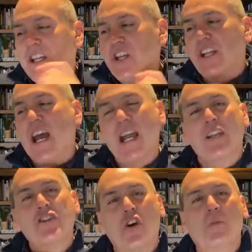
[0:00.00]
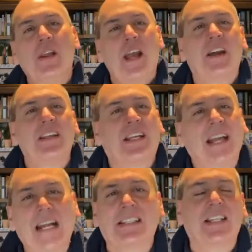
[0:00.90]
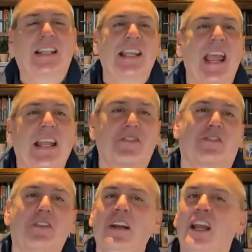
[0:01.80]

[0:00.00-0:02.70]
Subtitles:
You got to show me how you got to the answer.